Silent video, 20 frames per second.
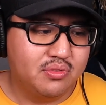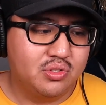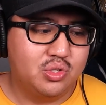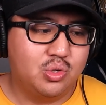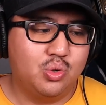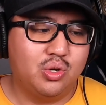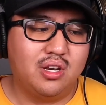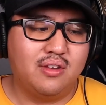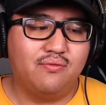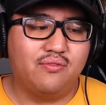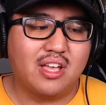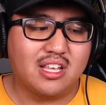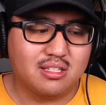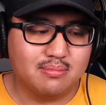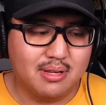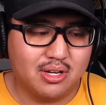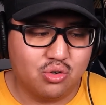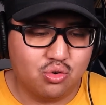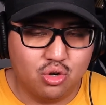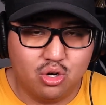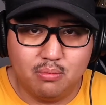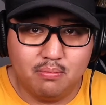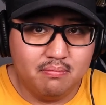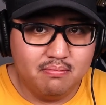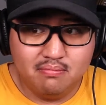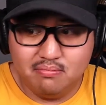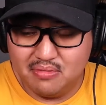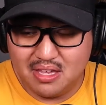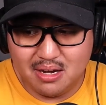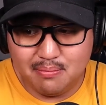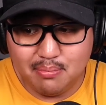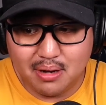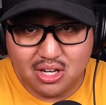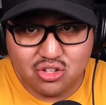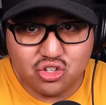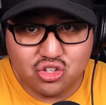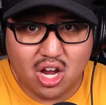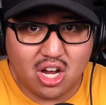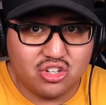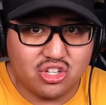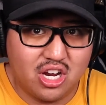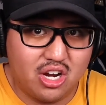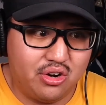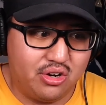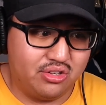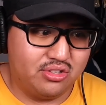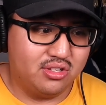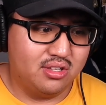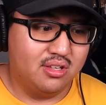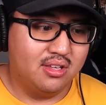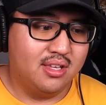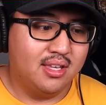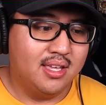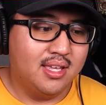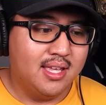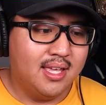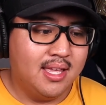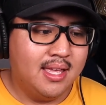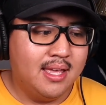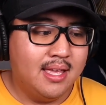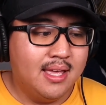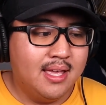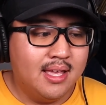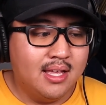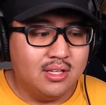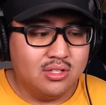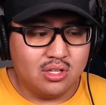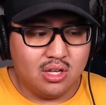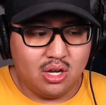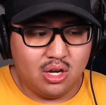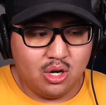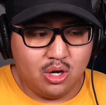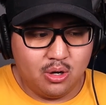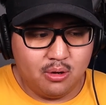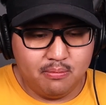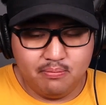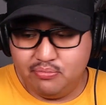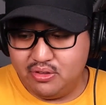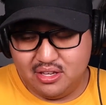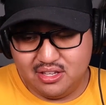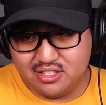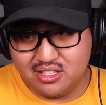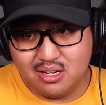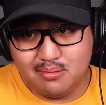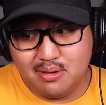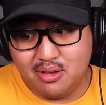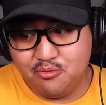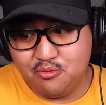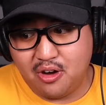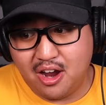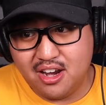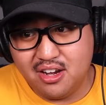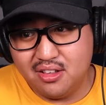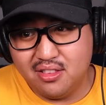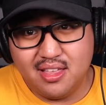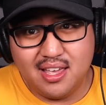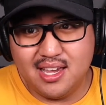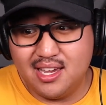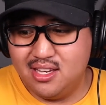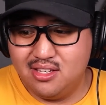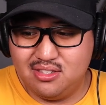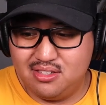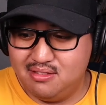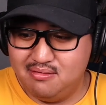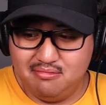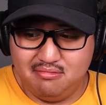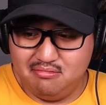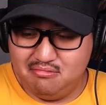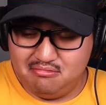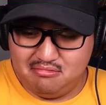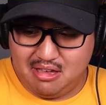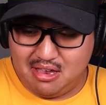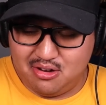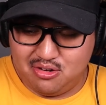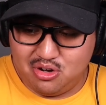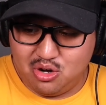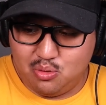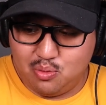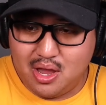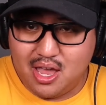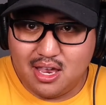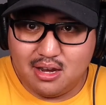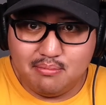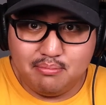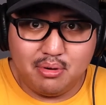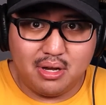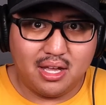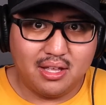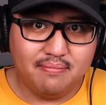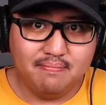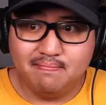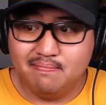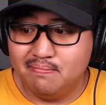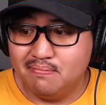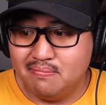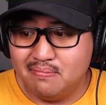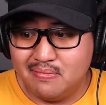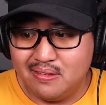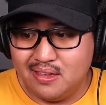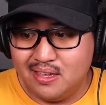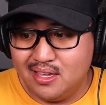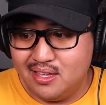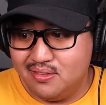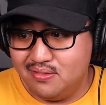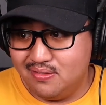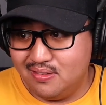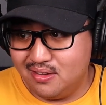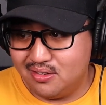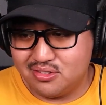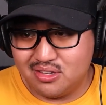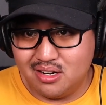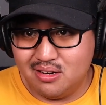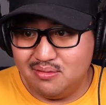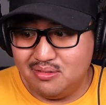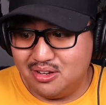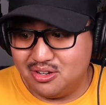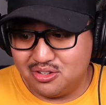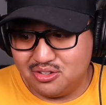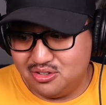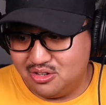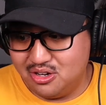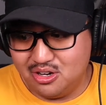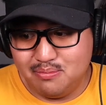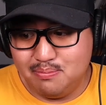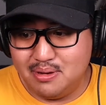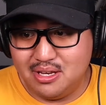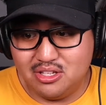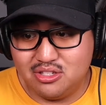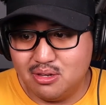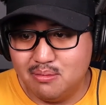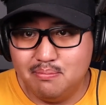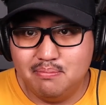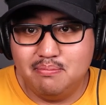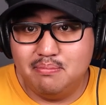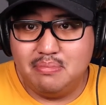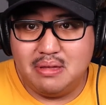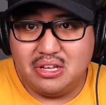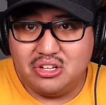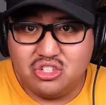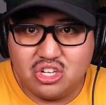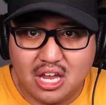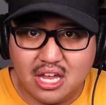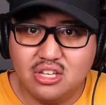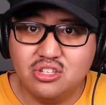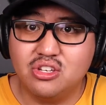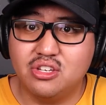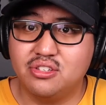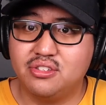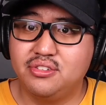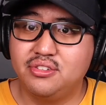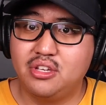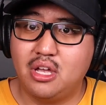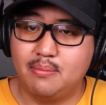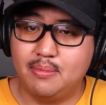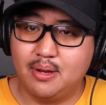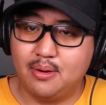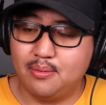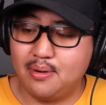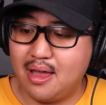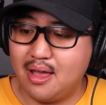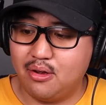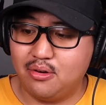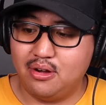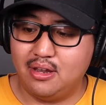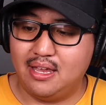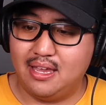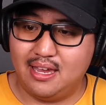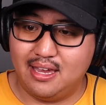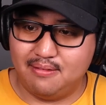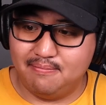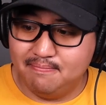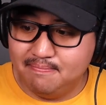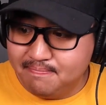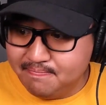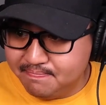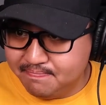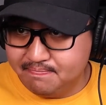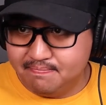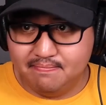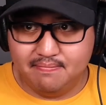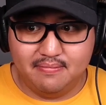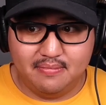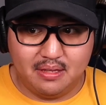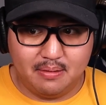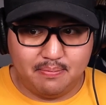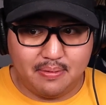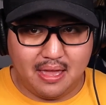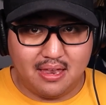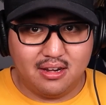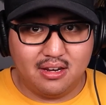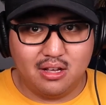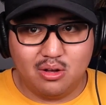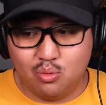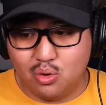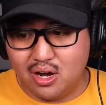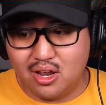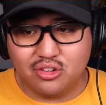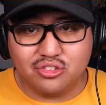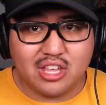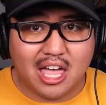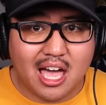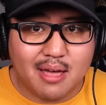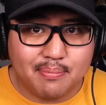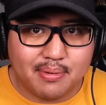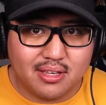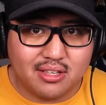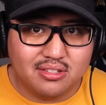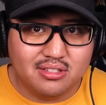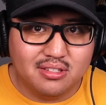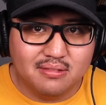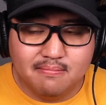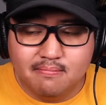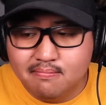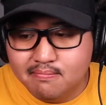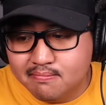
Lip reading: to an investment group led by Josh Harris. So it's going to be finalized. I don't know when, but there could be some big changes coming around. And depending on what else happens,